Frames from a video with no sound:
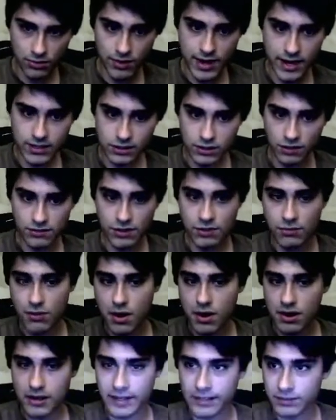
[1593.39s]
So if you want
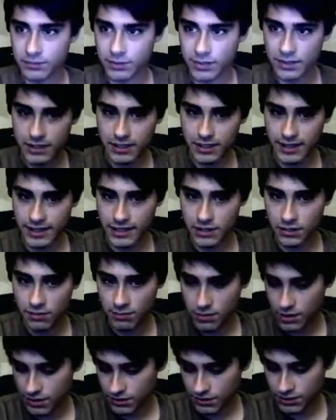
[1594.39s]
to like really like go
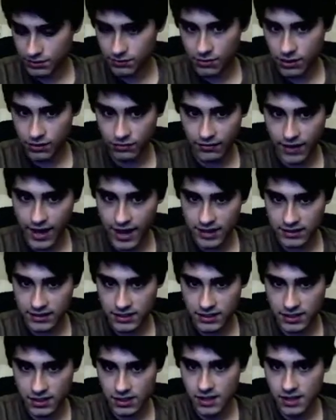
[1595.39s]
balls to the wall fast here,